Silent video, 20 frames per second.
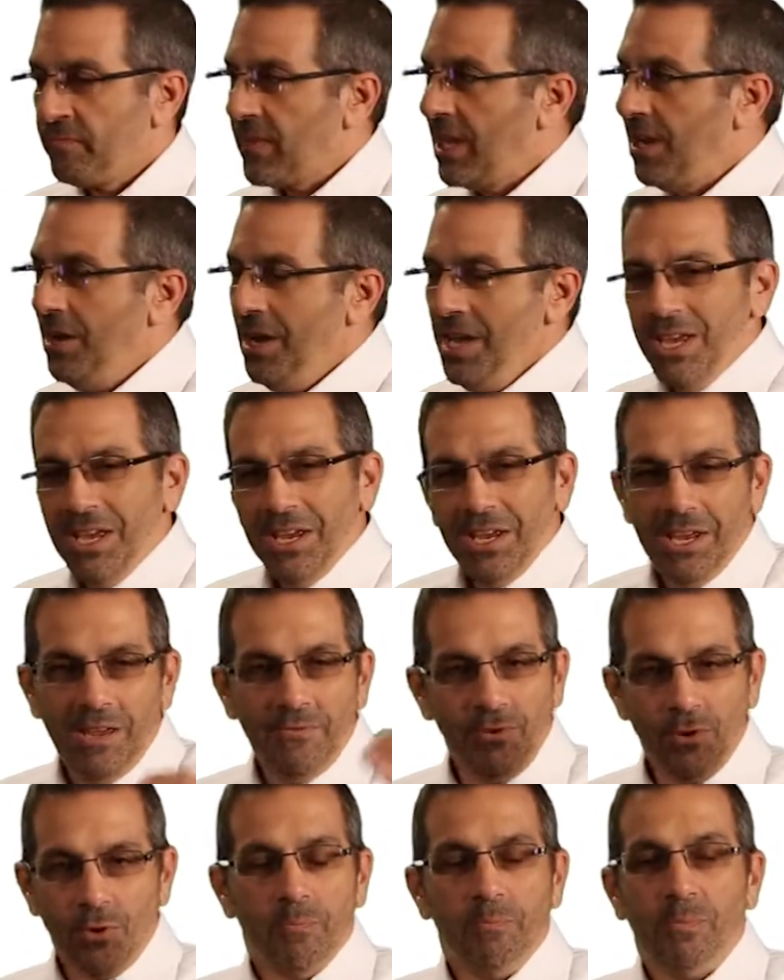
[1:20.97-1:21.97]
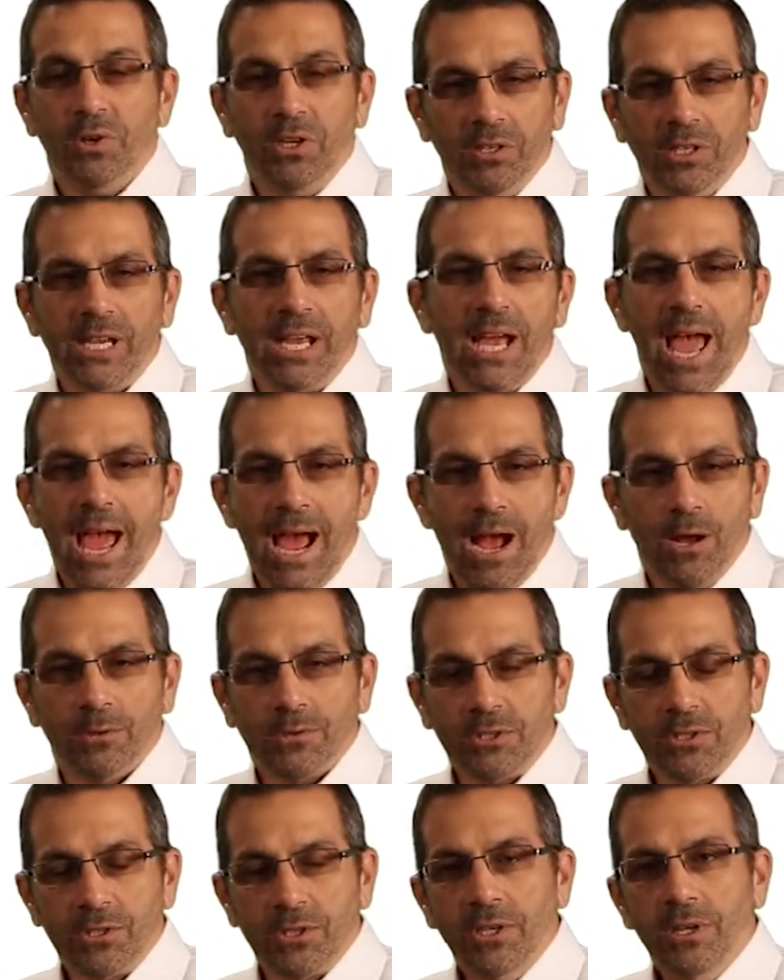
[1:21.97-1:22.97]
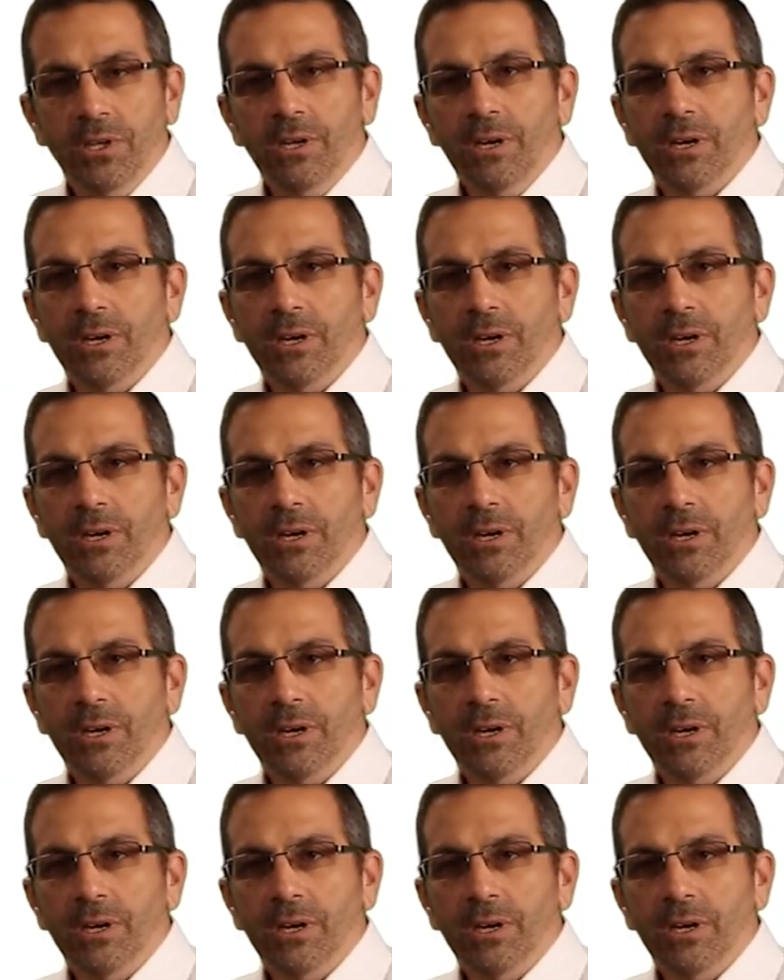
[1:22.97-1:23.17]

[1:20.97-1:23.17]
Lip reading: You know, if you're building a house,